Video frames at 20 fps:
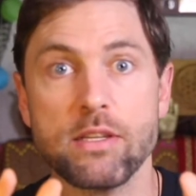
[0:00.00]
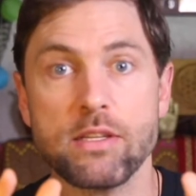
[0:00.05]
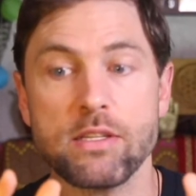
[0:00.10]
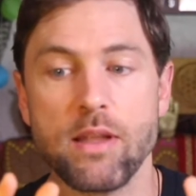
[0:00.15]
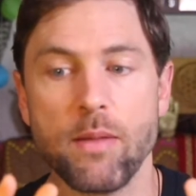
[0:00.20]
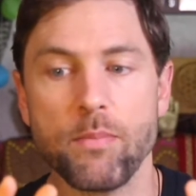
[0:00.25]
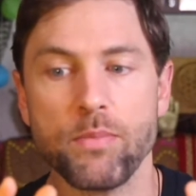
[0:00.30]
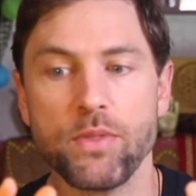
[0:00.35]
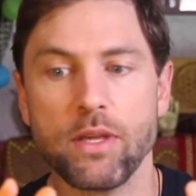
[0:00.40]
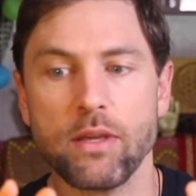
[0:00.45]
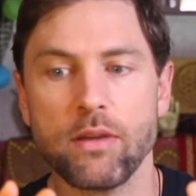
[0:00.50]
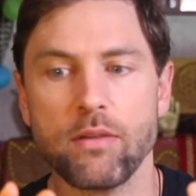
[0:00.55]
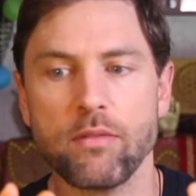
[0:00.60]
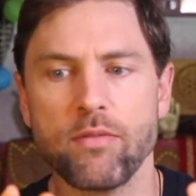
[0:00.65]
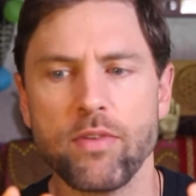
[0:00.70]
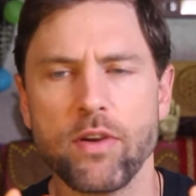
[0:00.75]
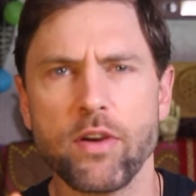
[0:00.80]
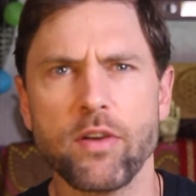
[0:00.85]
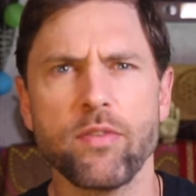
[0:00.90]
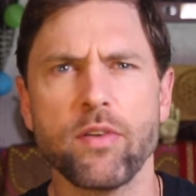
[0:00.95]
to
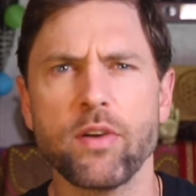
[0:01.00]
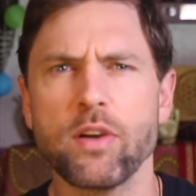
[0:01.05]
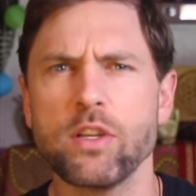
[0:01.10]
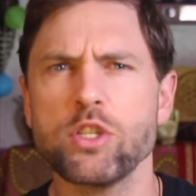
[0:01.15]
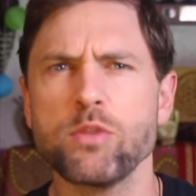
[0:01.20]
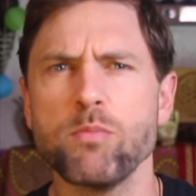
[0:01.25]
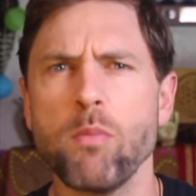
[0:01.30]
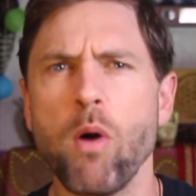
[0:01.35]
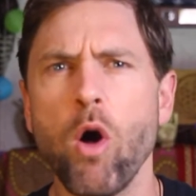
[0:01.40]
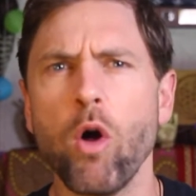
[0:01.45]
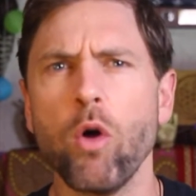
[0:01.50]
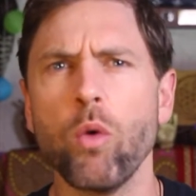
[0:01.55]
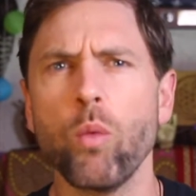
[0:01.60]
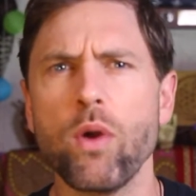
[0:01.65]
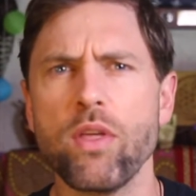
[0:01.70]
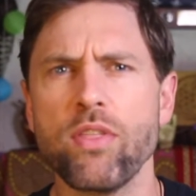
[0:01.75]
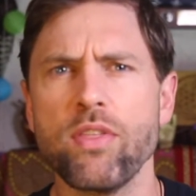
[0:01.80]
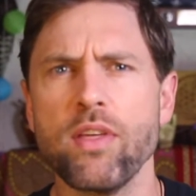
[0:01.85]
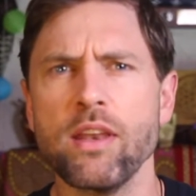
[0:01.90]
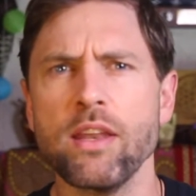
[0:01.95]
something very, very small
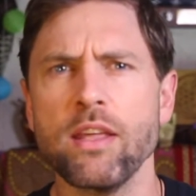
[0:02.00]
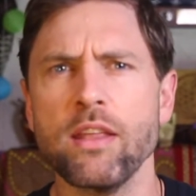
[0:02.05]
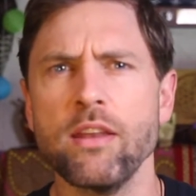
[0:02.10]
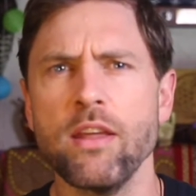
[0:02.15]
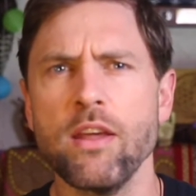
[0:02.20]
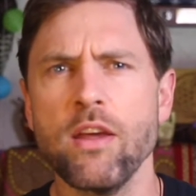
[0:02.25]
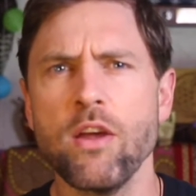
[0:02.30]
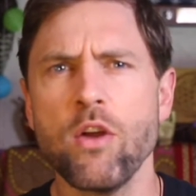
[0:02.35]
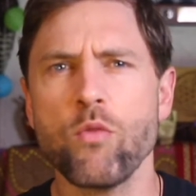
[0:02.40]
within it,